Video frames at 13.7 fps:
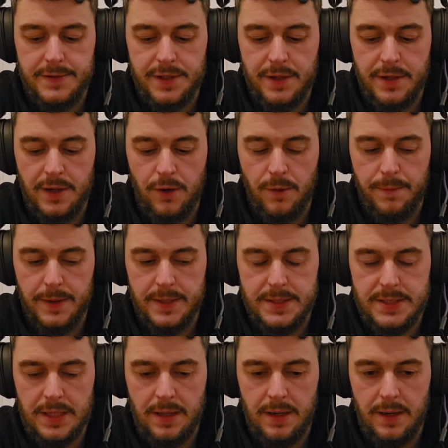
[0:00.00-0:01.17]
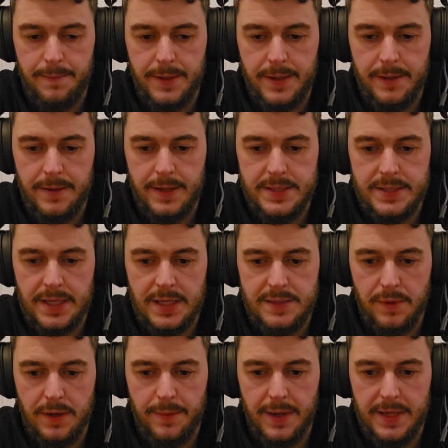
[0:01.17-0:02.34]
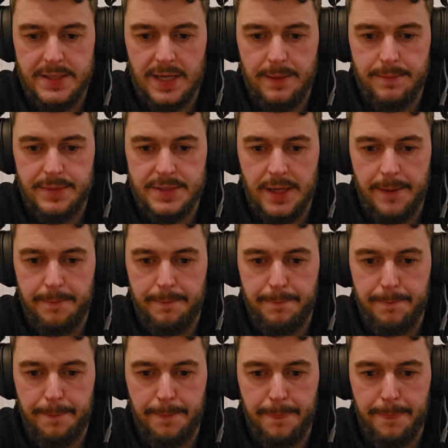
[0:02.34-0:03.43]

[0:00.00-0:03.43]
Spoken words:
Turn it up a slight bit, I'd say it's probably about 10%.